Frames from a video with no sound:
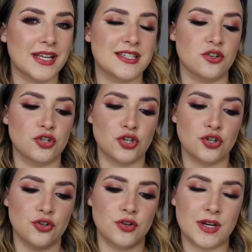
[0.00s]
It's not
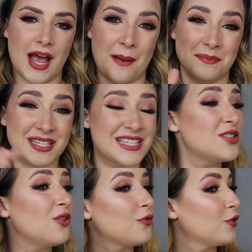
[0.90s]
too
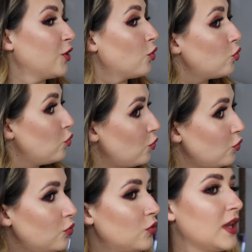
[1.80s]
silvery or
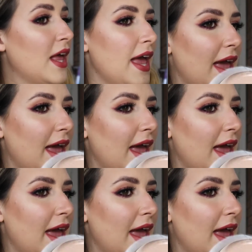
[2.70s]
cool.